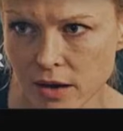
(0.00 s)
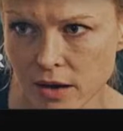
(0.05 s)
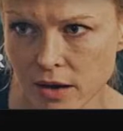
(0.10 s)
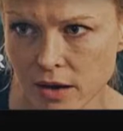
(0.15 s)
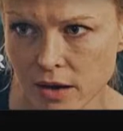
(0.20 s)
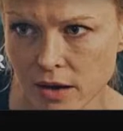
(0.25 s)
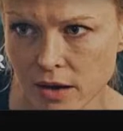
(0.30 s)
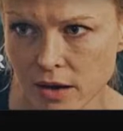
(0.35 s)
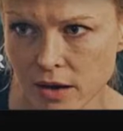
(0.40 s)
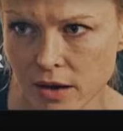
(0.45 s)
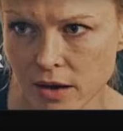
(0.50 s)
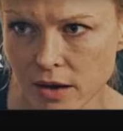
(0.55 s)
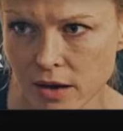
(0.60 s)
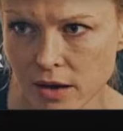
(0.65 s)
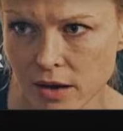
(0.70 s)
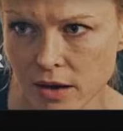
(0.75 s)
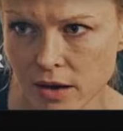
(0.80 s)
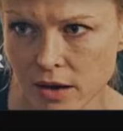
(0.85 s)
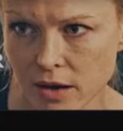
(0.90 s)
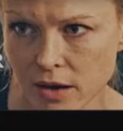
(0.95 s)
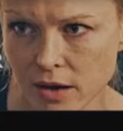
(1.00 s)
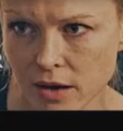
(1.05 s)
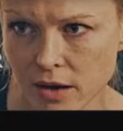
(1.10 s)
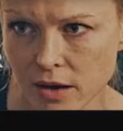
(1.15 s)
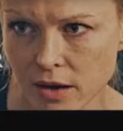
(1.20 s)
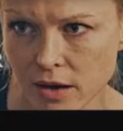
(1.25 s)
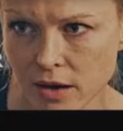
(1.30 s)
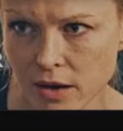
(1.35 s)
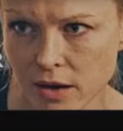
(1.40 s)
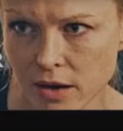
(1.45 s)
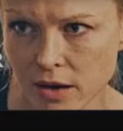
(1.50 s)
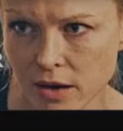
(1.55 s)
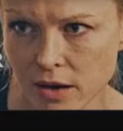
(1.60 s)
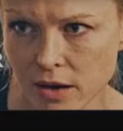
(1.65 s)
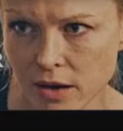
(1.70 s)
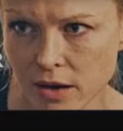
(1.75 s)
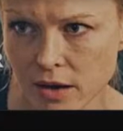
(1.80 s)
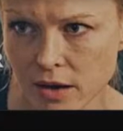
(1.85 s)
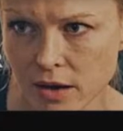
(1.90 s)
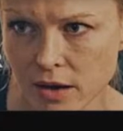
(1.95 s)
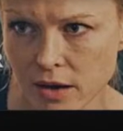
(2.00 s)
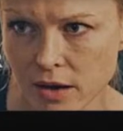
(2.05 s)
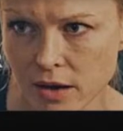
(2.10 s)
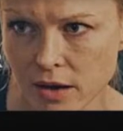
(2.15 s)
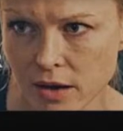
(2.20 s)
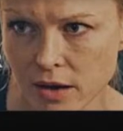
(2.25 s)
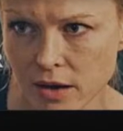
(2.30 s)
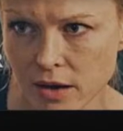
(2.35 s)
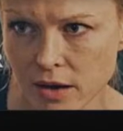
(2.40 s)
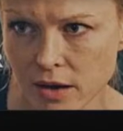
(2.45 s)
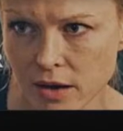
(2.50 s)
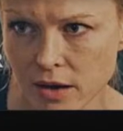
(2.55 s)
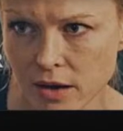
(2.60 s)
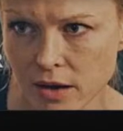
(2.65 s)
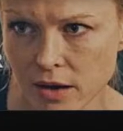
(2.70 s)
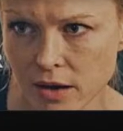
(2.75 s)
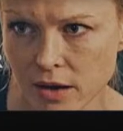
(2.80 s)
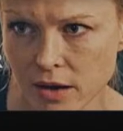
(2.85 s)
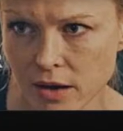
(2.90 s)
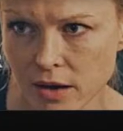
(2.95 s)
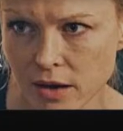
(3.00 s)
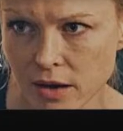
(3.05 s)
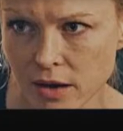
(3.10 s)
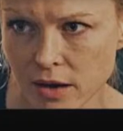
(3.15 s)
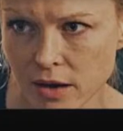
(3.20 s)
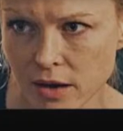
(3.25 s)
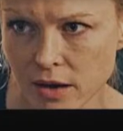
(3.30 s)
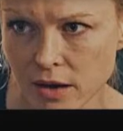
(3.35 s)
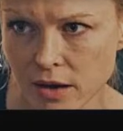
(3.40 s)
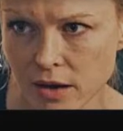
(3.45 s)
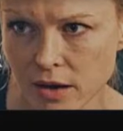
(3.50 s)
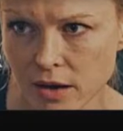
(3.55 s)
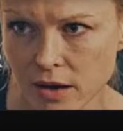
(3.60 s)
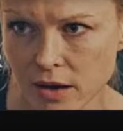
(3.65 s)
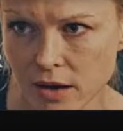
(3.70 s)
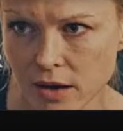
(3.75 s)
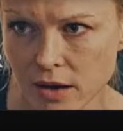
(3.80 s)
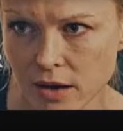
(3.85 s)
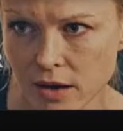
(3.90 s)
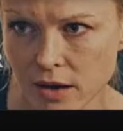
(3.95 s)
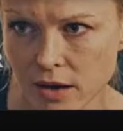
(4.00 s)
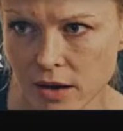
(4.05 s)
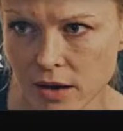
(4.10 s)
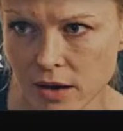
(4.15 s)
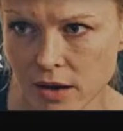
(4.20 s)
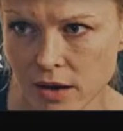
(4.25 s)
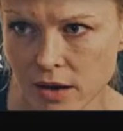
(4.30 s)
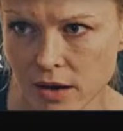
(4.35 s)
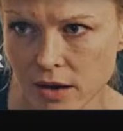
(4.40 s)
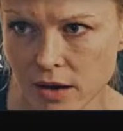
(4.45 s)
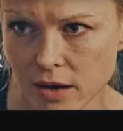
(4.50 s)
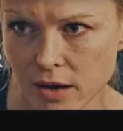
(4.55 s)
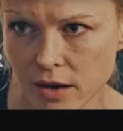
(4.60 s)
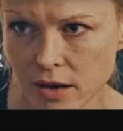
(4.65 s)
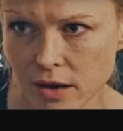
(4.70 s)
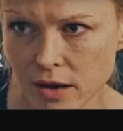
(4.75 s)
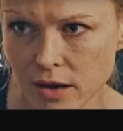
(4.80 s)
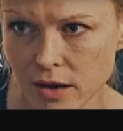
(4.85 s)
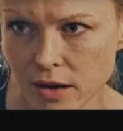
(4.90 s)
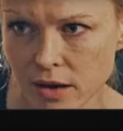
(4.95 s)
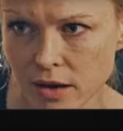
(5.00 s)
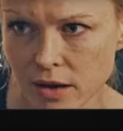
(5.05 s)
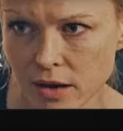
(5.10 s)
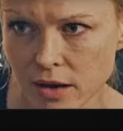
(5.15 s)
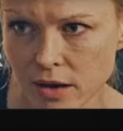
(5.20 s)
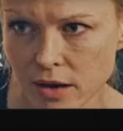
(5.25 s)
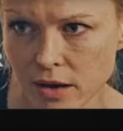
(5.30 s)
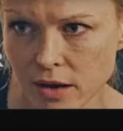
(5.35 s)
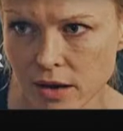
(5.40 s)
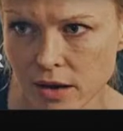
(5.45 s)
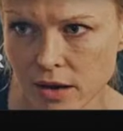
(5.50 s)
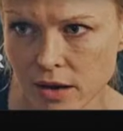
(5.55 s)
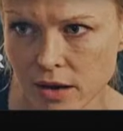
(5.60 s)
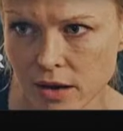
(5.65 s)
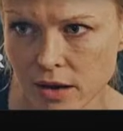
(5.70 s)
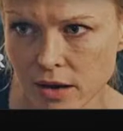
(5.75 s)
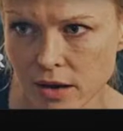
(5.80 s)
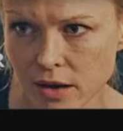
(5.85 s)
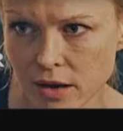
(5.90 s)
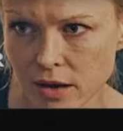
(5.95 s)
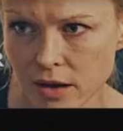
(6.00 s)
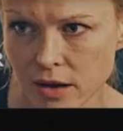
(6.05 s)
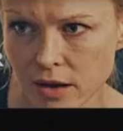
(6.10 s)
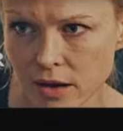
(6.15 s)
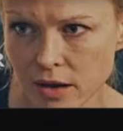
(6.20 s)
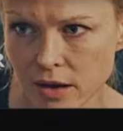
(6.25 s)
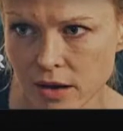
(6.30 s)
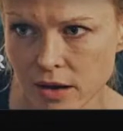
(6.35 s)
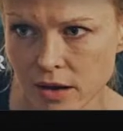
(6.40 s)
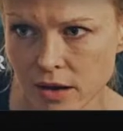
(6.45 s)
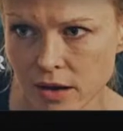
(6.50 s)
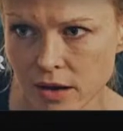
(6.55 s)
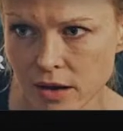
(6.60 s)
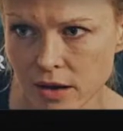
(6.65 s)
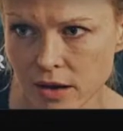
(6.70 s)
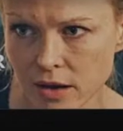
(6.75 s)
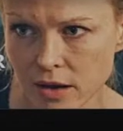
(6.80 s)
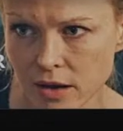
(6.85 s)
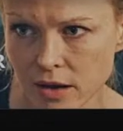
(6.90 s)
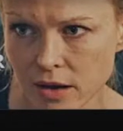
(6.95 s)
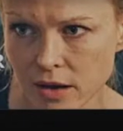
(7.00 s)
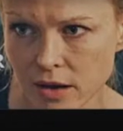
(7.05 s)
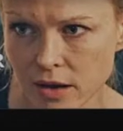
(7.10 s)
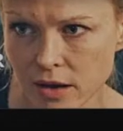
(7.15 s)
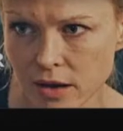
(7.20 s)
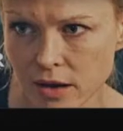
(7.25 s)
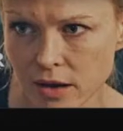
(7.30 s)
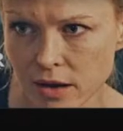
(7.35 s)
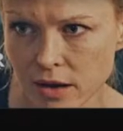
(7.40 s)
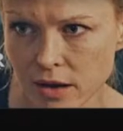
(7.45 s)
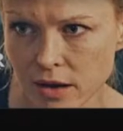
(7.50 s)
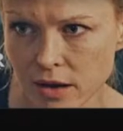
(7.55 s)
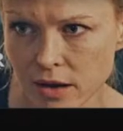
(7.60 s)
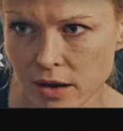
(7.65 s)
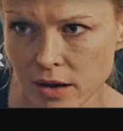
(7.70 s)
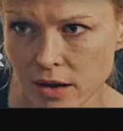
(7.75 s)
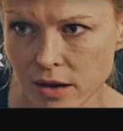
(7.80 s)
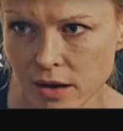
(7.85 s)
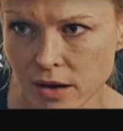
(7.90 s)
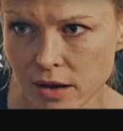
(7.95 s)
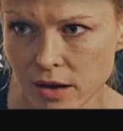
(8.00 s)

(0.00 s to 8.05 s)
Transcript: No words are spoken by the person on screen.